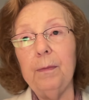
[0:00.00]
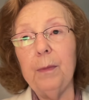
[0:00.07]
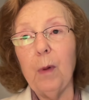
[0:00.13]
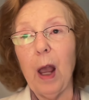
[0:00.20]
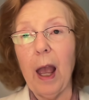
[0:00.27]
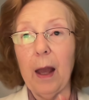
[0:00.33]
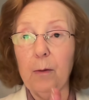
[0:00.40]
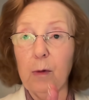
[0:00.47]

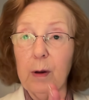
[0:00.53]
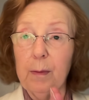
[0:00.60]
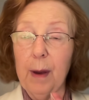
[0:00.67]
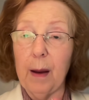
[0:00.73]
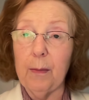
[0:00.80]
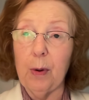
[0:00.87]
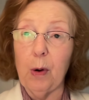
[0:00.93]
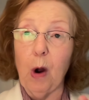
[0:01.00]
And
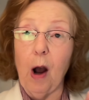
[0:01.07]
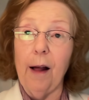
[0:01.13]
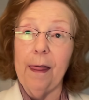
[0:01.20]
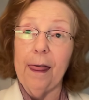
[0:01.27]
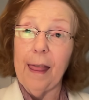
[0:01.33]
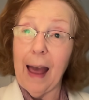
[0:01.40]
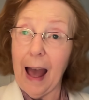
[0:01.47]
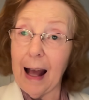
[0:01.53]
remember, on
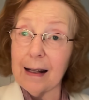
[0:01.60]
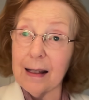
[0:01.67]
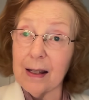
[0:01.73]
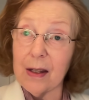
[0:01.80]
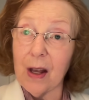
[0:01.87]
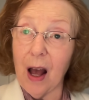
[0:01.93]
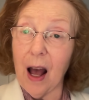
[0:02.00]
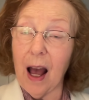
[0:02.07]
that
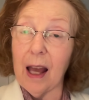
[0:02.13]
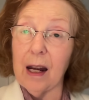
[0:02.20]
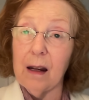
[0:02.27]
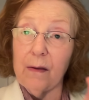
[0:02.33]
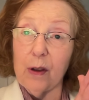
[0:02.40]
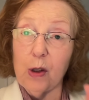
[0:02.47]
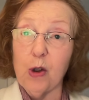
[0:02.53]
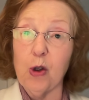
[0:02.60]
side of
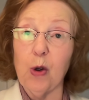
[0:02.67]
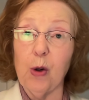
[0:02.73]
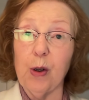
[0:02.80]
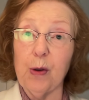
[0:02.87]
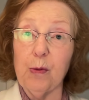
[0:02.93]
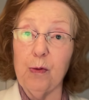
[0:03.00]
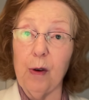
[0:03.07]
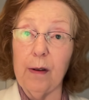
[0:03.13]
the
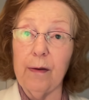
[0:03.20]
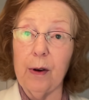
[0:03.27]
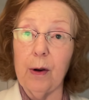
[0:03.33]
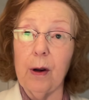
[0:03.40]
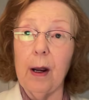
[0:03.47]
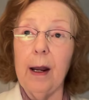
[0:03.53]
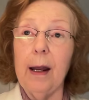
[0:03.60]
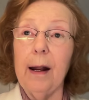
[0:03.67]
Jordan River,
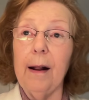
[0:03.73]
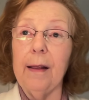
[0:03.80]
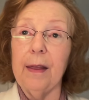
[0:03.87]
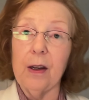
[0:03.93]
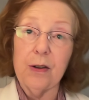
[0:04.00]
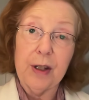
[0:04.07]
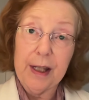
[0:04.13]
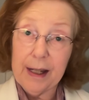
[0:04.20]

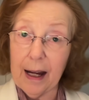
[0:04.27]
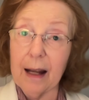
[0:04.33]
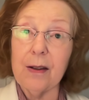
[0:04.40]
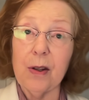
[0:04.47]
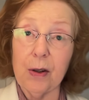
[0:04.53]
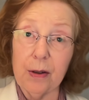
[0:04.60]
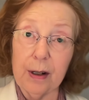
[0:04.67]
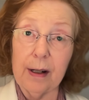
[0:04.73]
there's
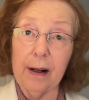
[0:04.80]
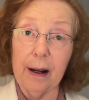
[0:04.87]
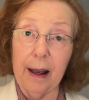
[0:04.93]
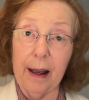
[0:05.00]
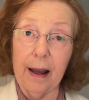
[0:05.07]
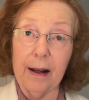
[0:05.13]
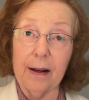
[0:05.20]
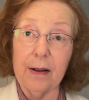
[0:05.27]
desert
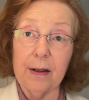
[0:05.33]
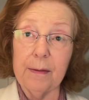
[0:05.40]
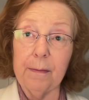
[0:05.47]
land,